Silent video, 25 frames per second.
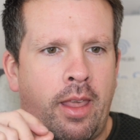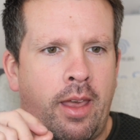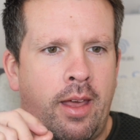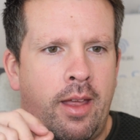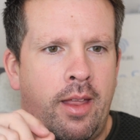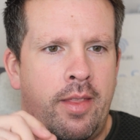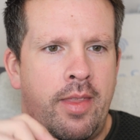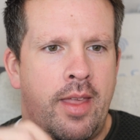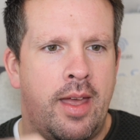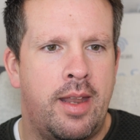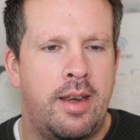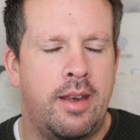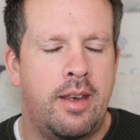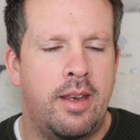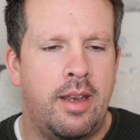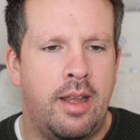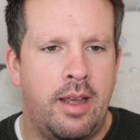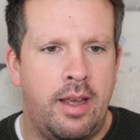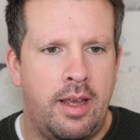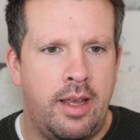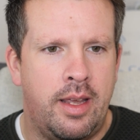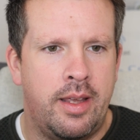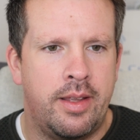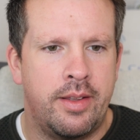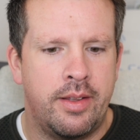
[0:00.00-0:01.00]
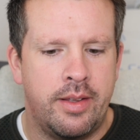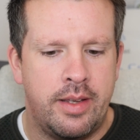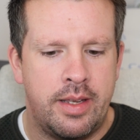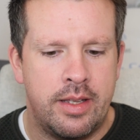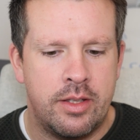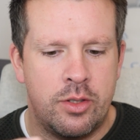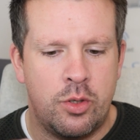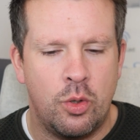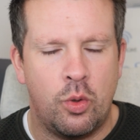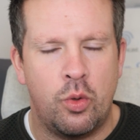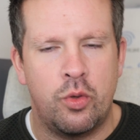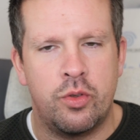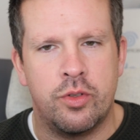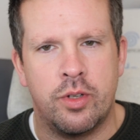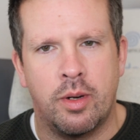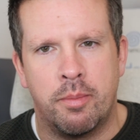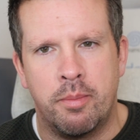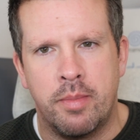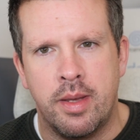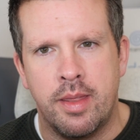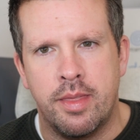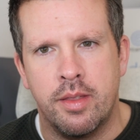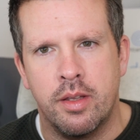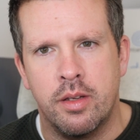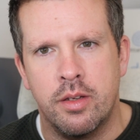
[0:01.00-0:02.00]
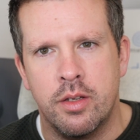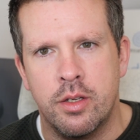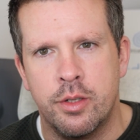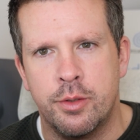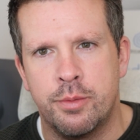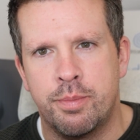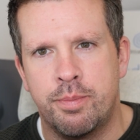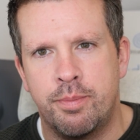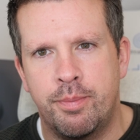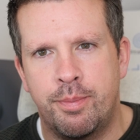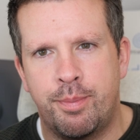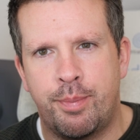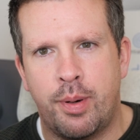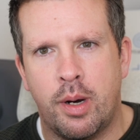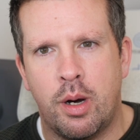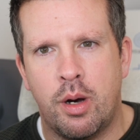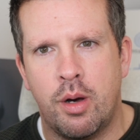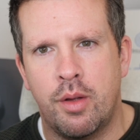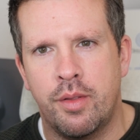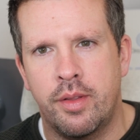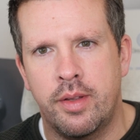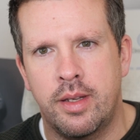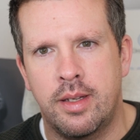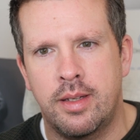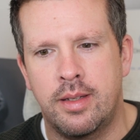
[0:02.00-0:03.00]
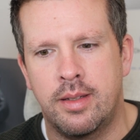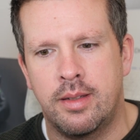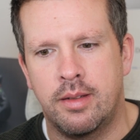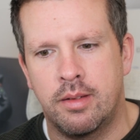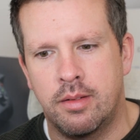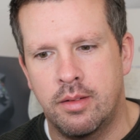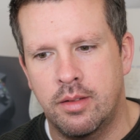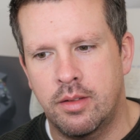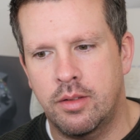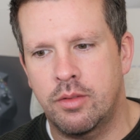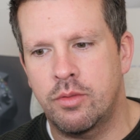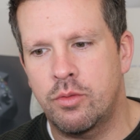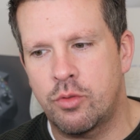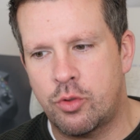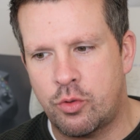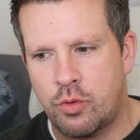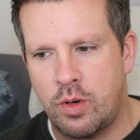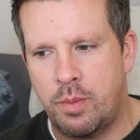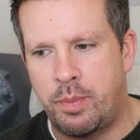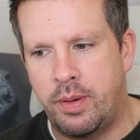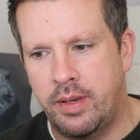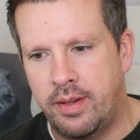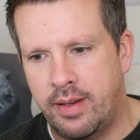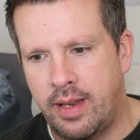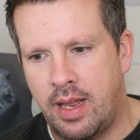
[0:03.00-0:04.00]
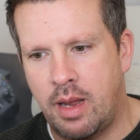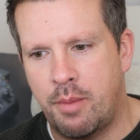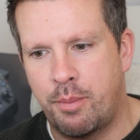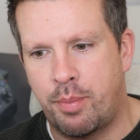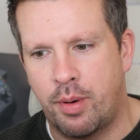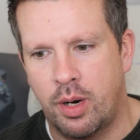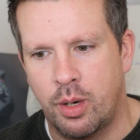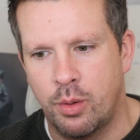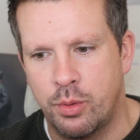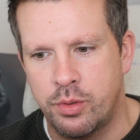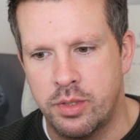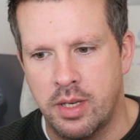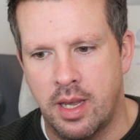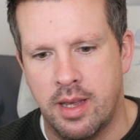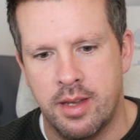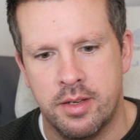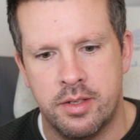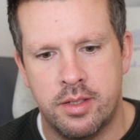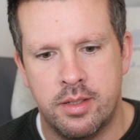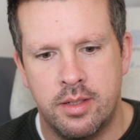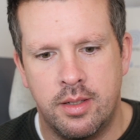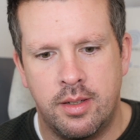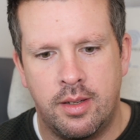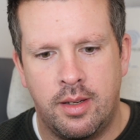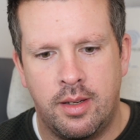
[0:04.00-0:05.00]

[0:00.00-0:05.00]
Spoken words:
And then it dawned on me that as part of the stripping down process,